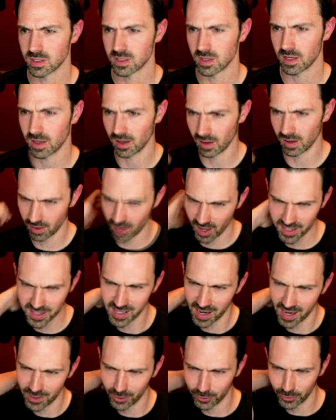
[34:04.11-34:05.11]
uh,
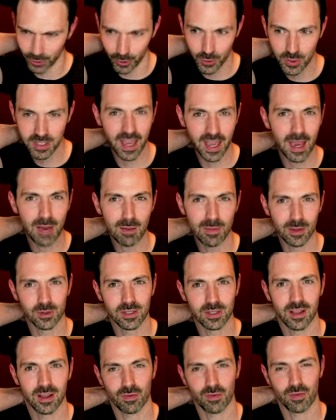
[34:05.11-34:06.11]
Untitled Goose Game that was a
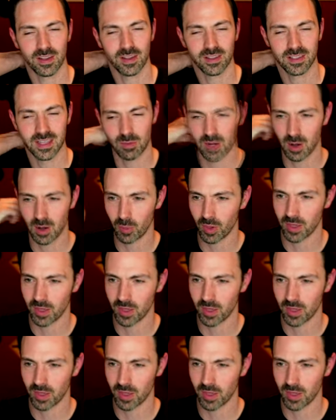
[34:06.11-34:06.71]
lot of fun. Seb and I played